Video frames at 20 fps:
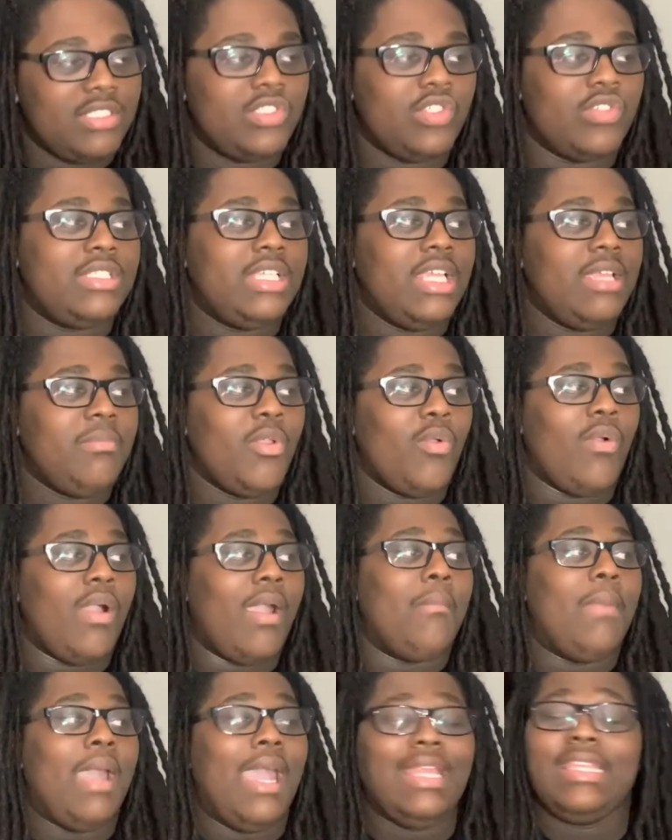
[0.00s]
So tell me
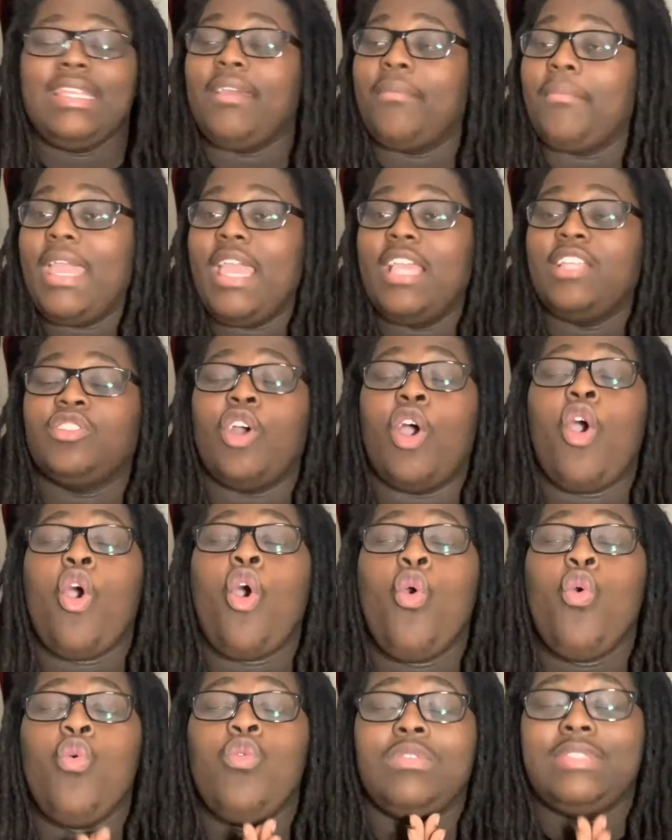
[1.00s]
why my dumb ass, the
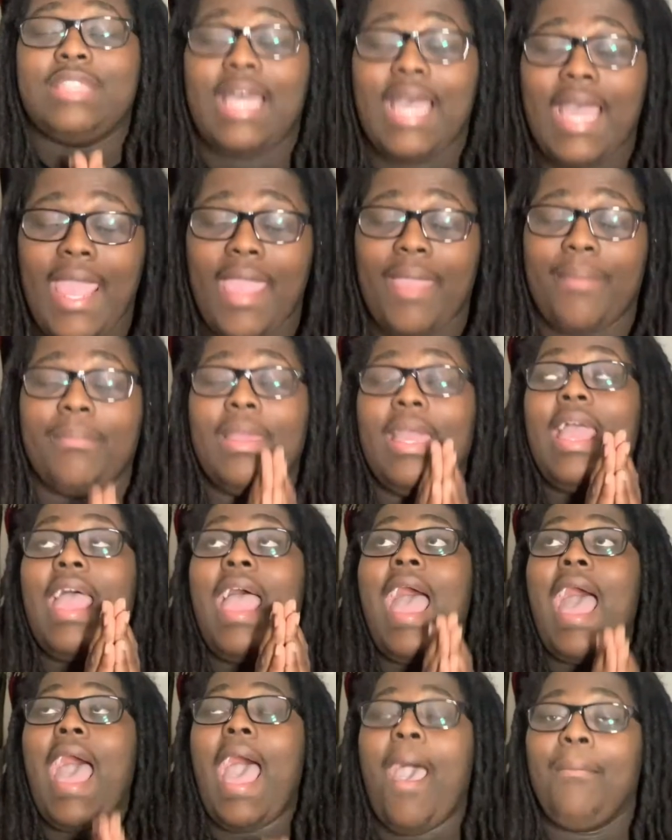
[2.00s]
whole time
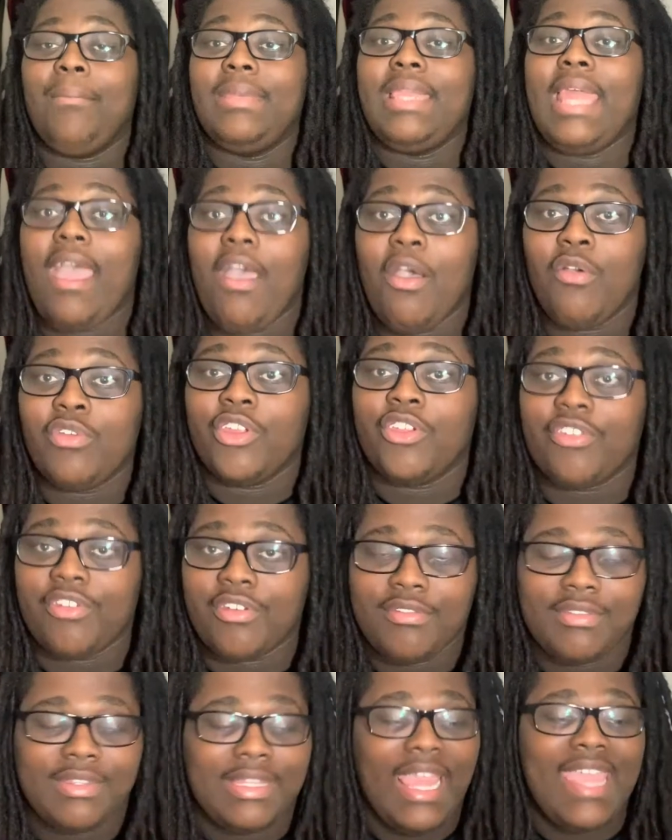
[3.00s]
I'm down
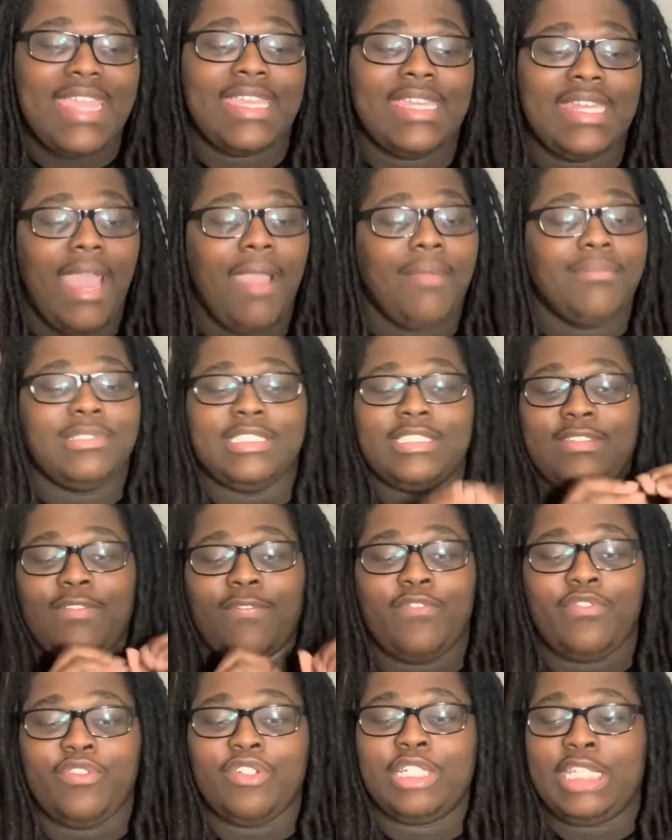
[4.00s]
here thinking I'm just a
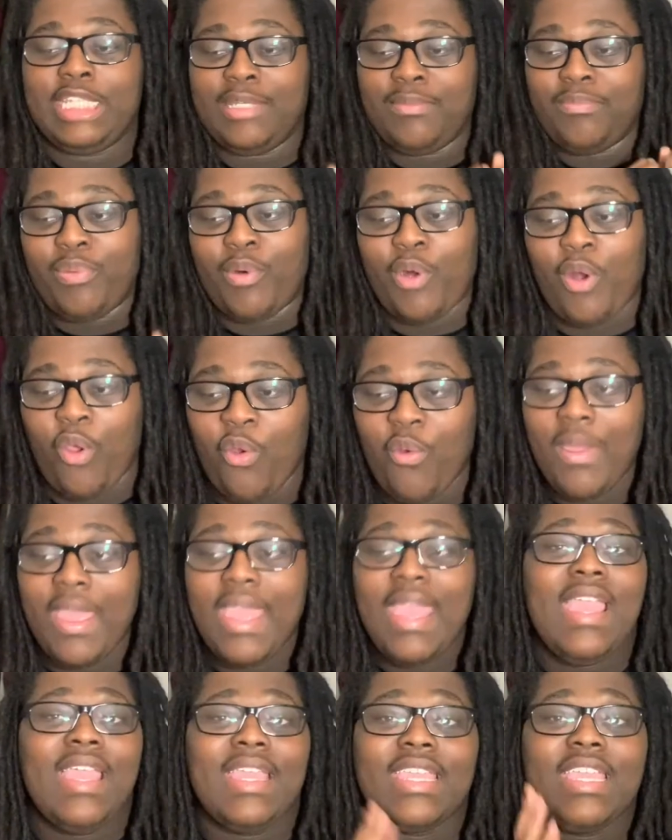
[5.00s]
fucking pro,
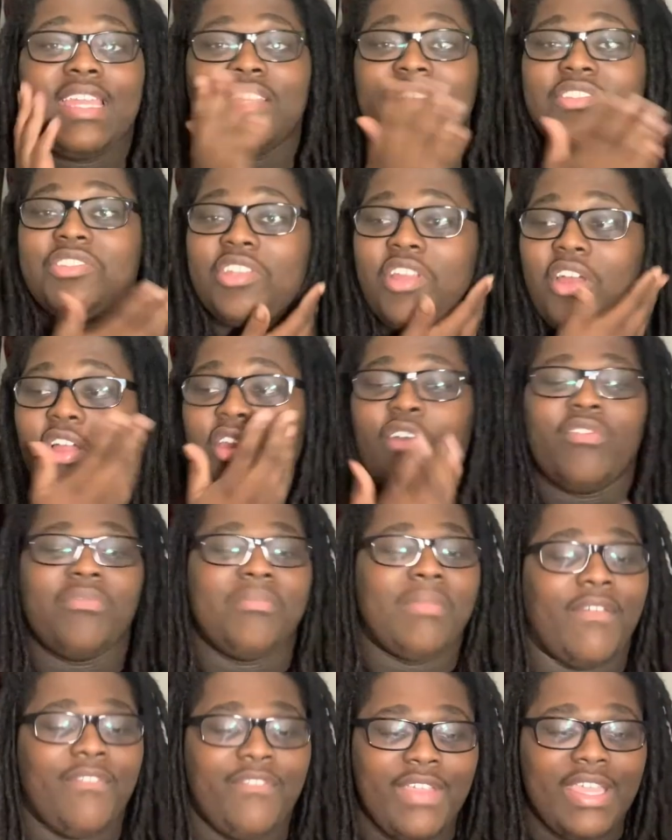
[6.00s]
getting shit all over
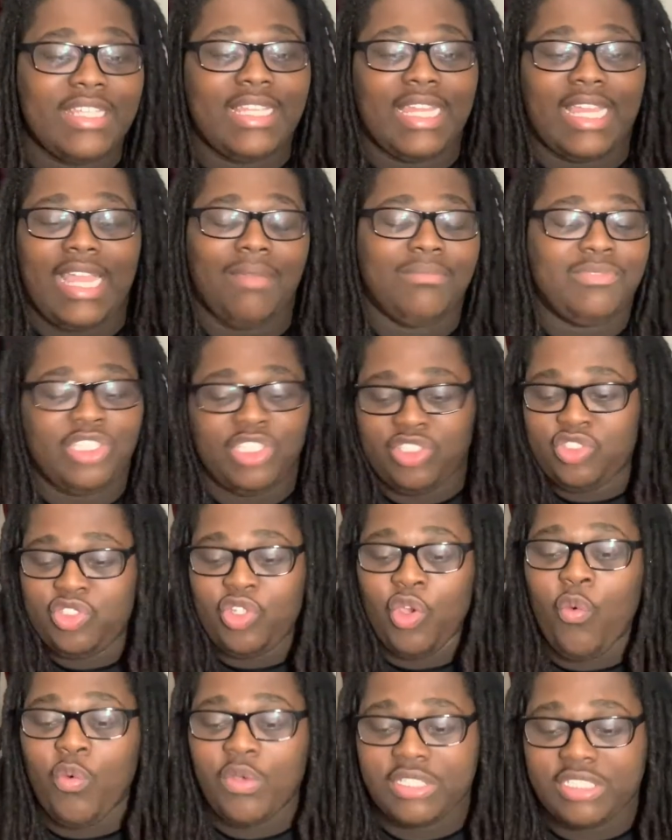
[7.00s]
my face, like I'm just
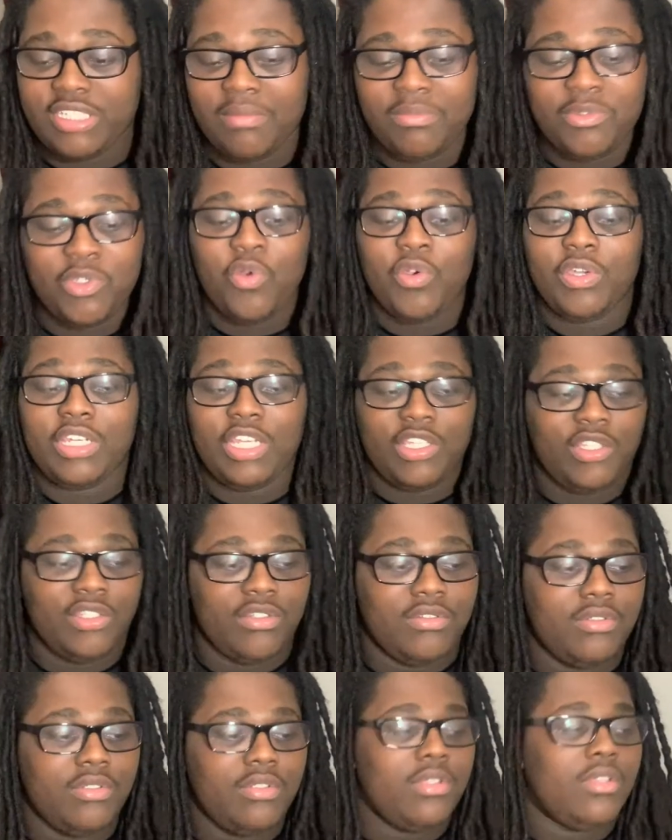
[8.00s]
doing something, doing the
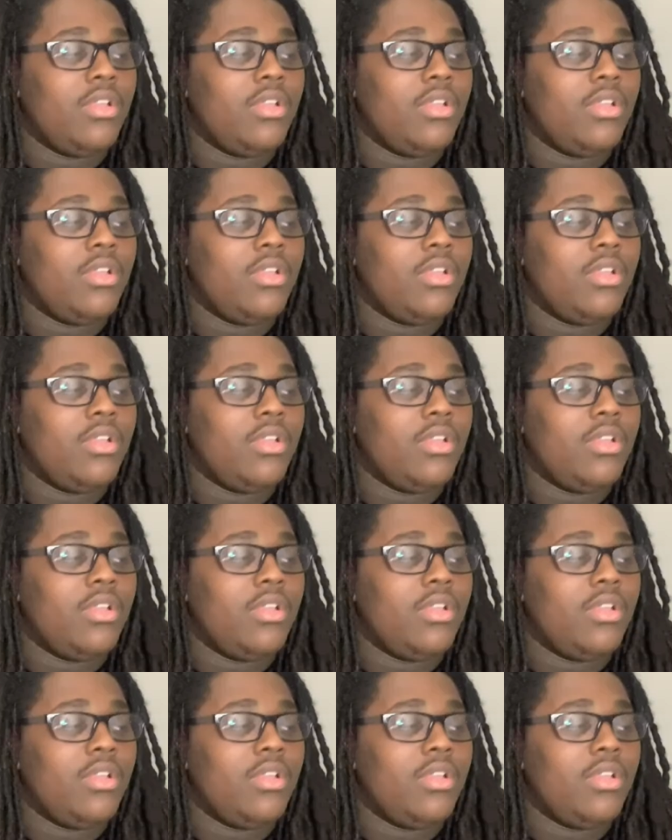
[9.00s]
dude.